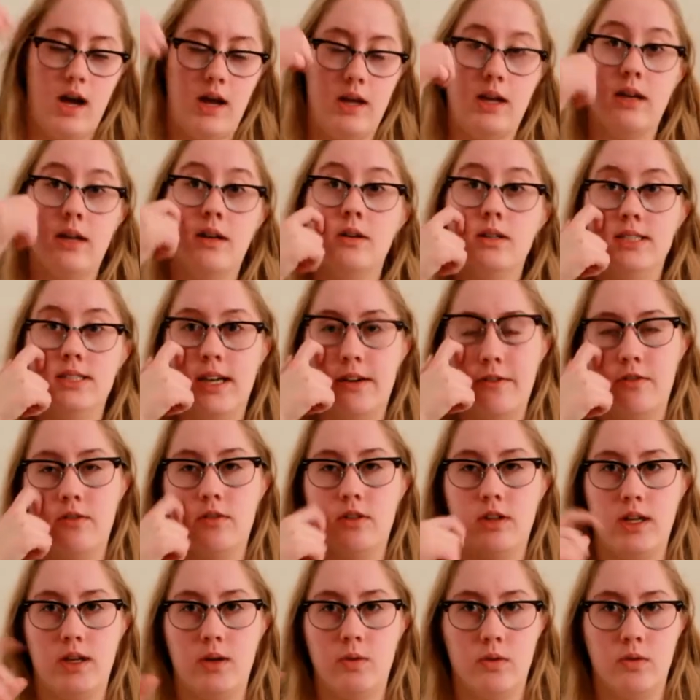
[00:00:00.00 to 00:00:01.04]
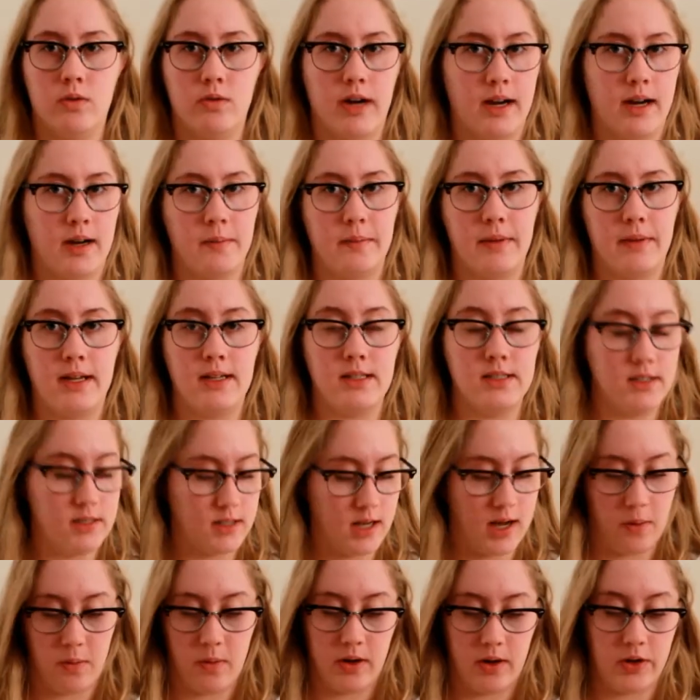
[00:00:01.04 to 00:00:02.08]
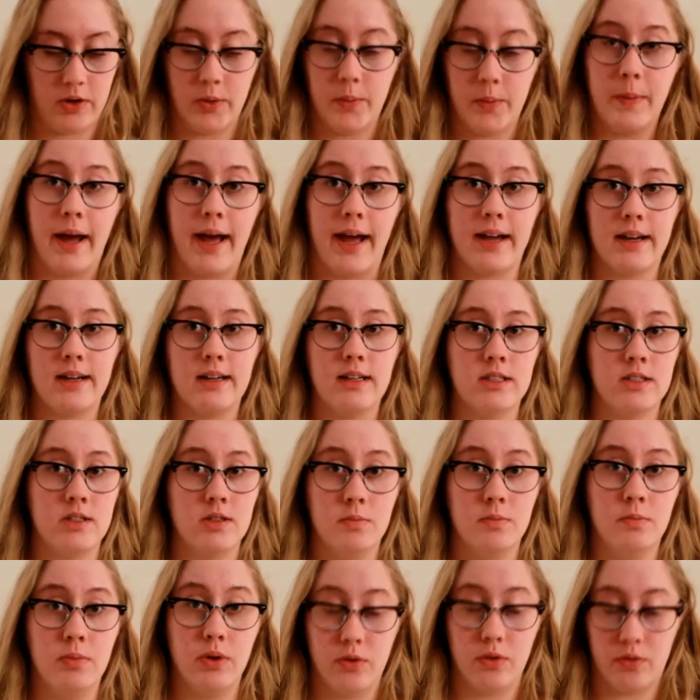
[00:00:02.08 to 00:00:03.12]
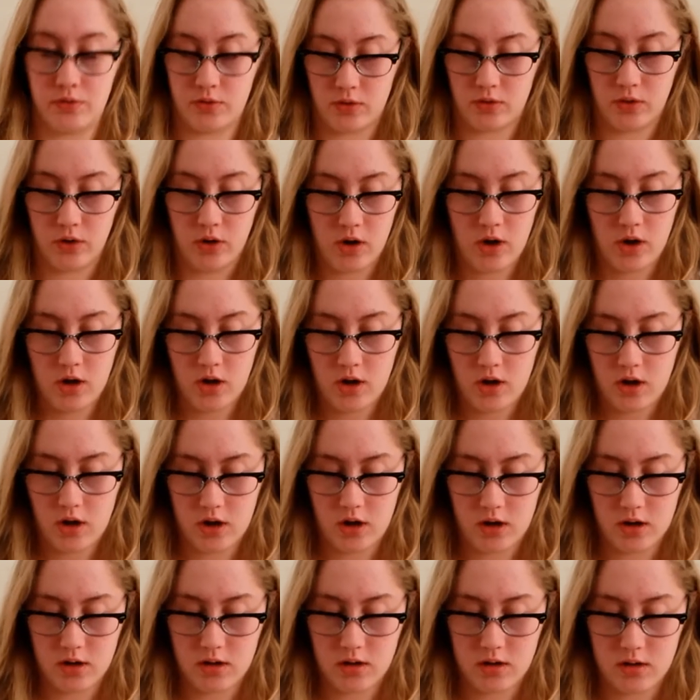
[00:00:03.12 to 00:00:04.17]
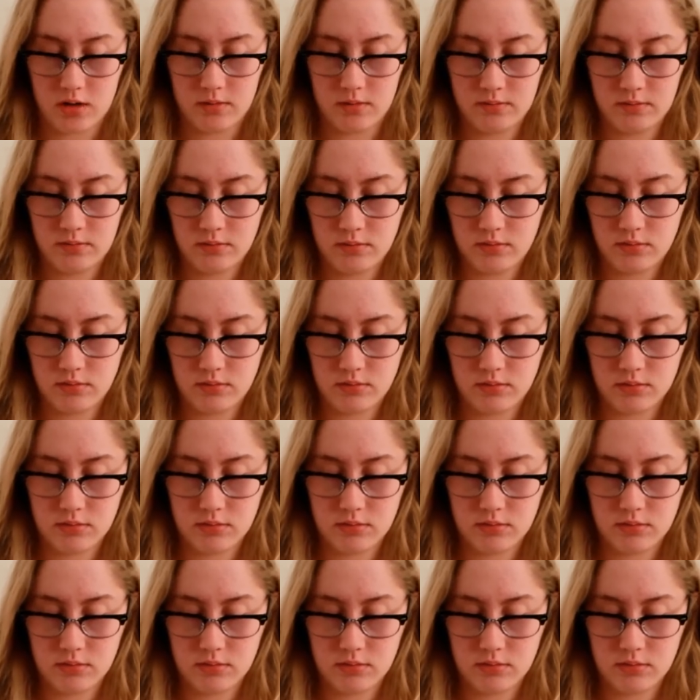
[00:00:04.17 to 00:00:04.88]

I definitely would recommend. I want to go back. It's beautiful. Um,